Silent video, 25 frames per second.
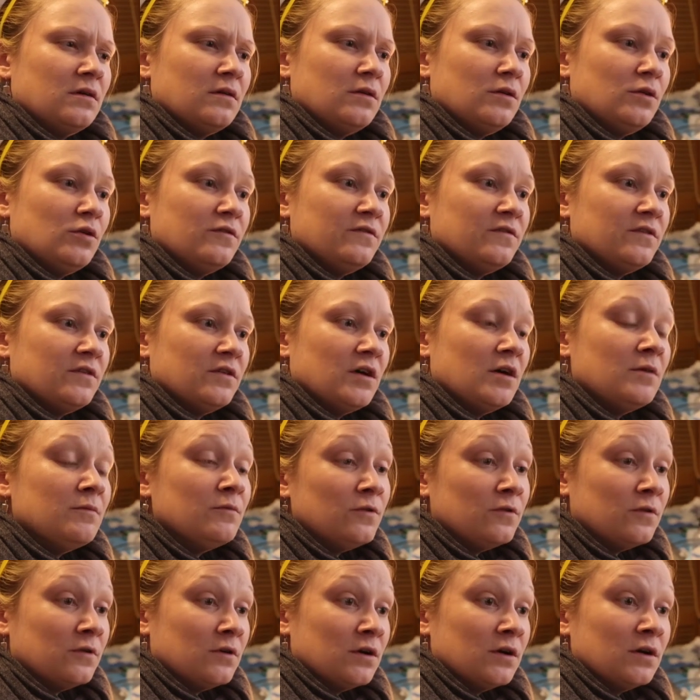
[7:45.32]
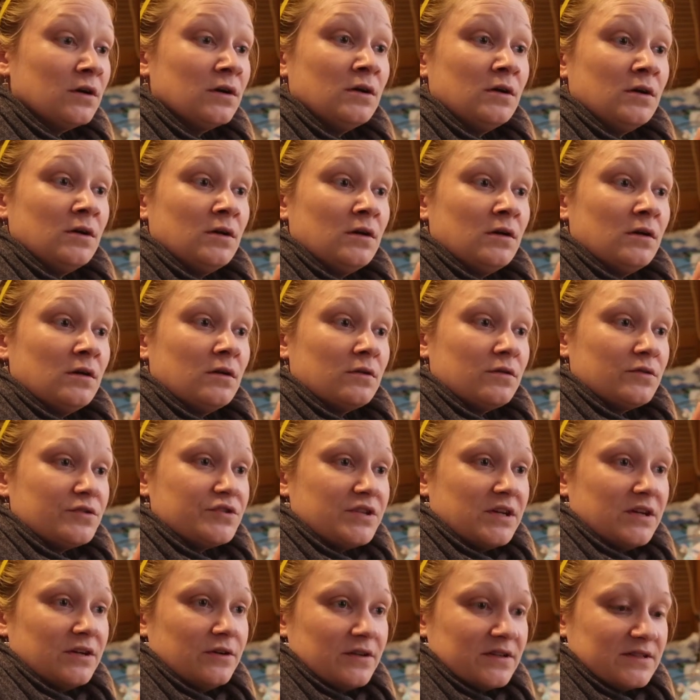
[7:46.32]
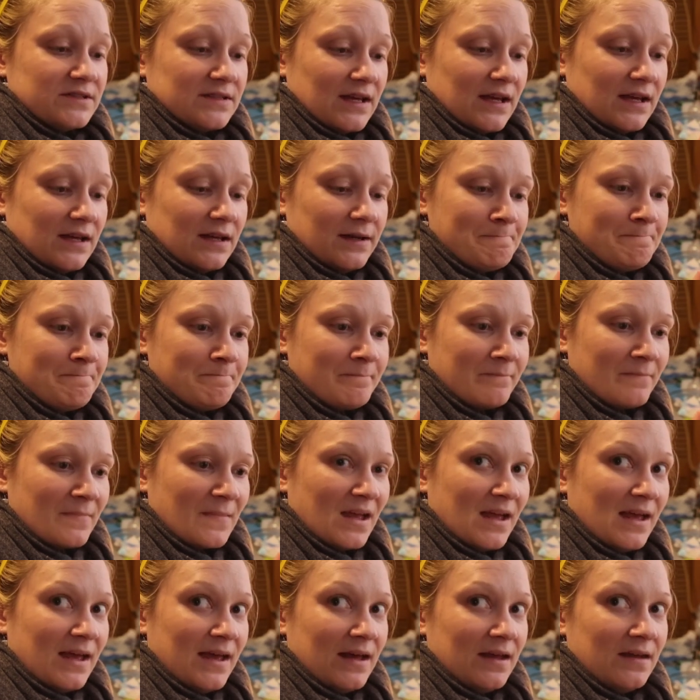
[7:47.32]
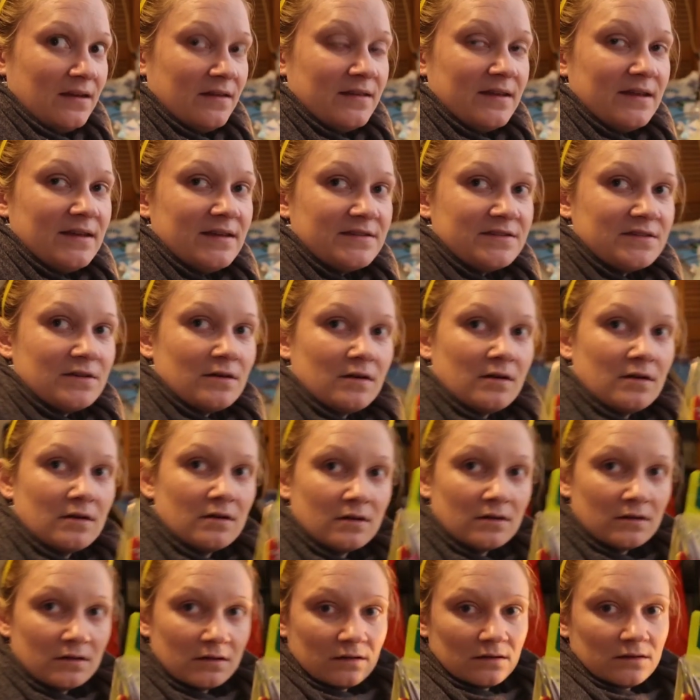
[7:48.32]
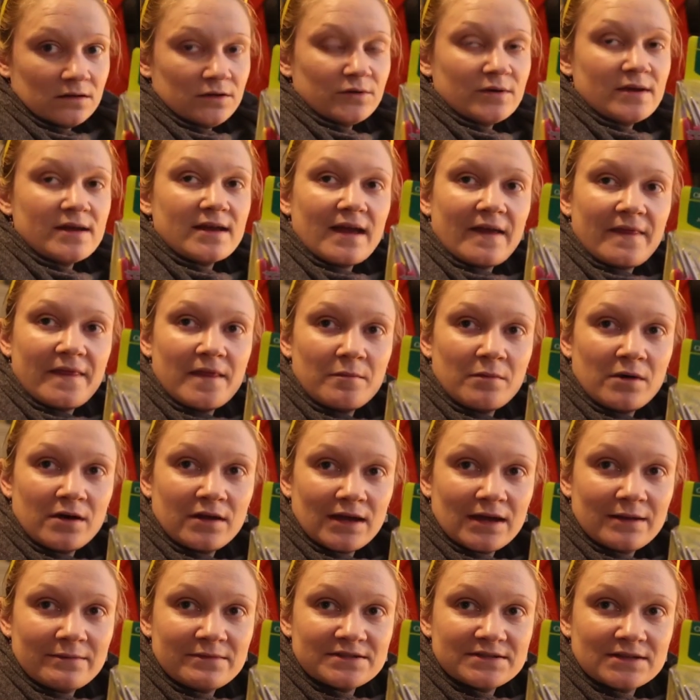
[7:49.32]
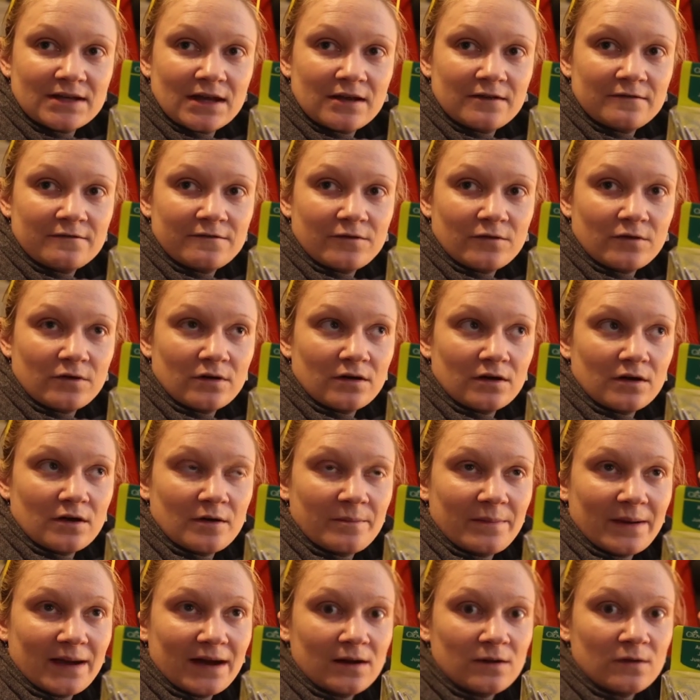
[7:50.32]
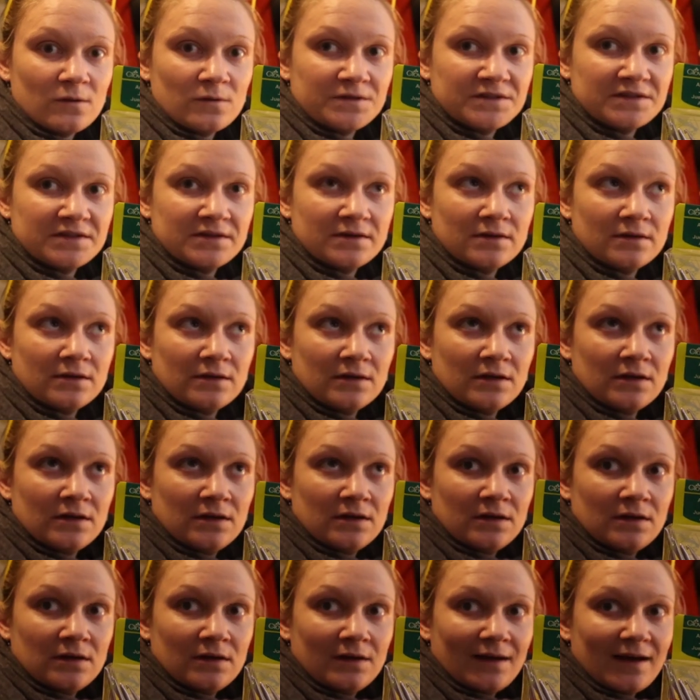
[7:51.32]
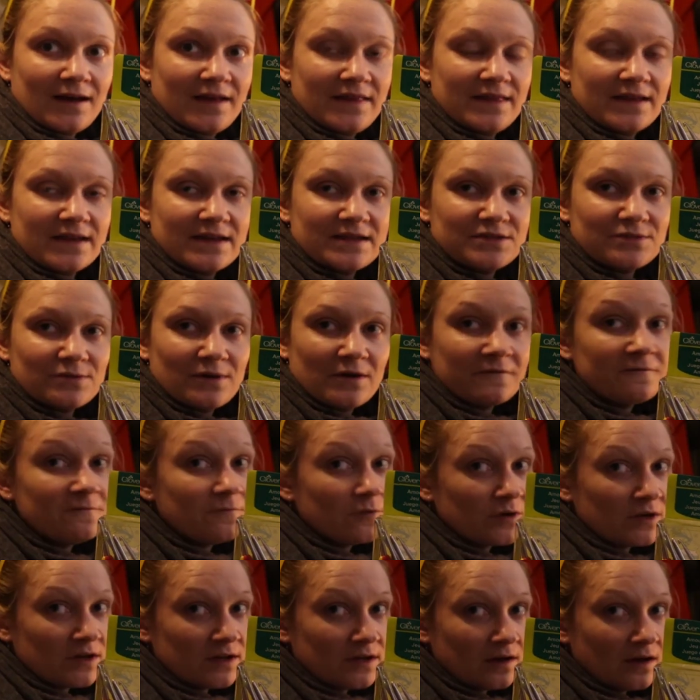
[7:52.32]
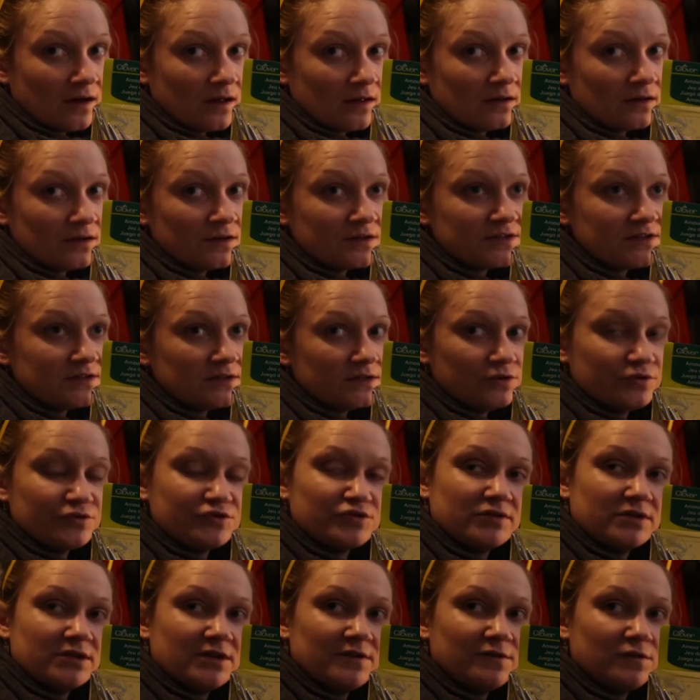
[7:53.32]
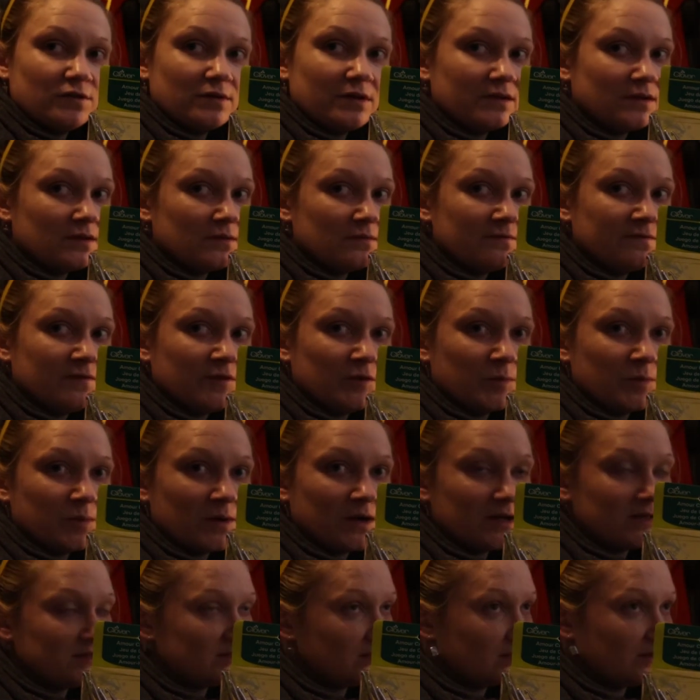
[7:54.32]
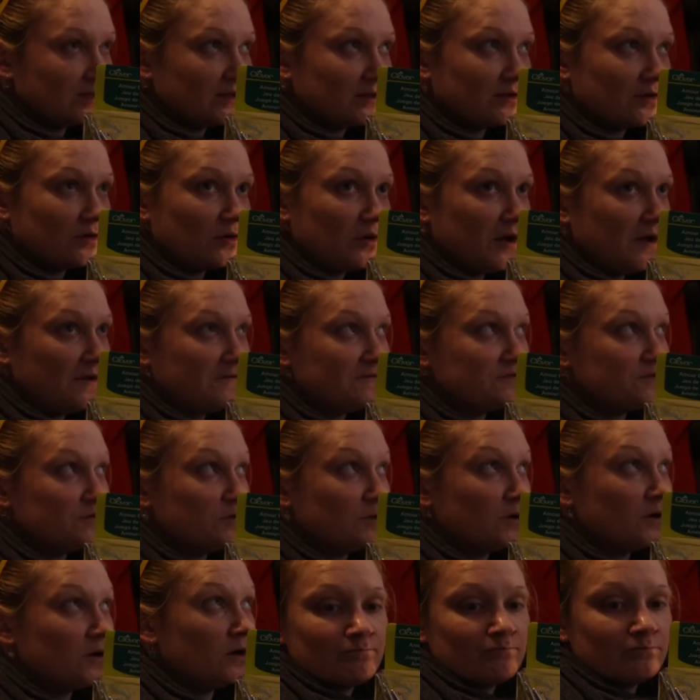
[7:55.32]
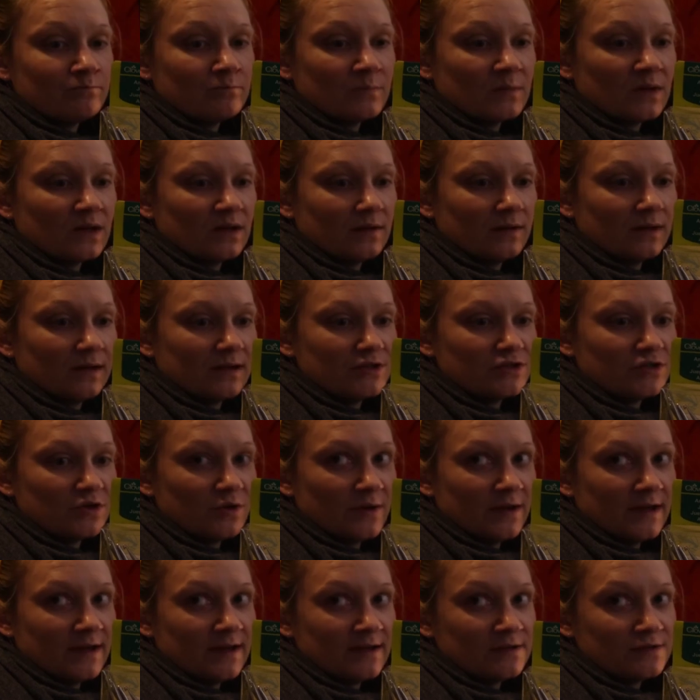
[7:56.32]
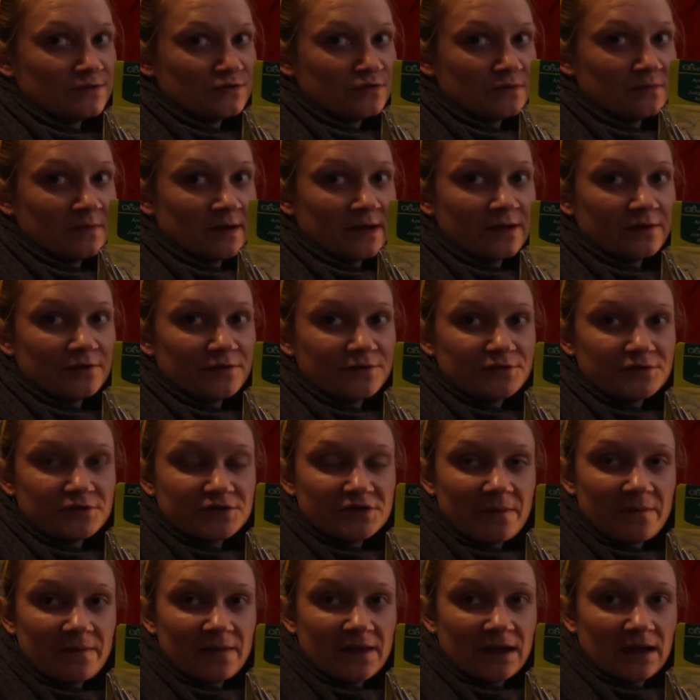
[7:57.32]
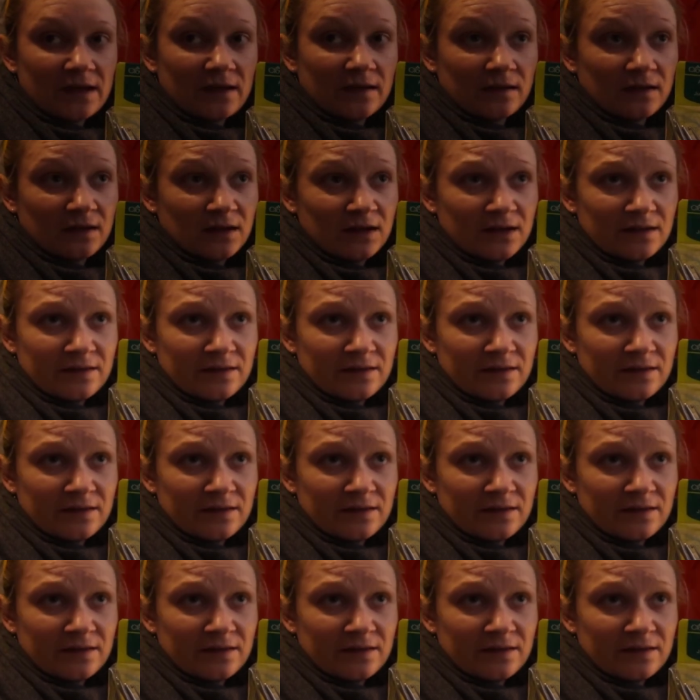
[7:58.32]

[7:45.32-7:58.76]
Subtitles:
Amor crochet hook set, and these are, you can get them on Amazon for about, I think it's around $40. Usually if you get them full price at like the craft store like Joann's or Michael's or something,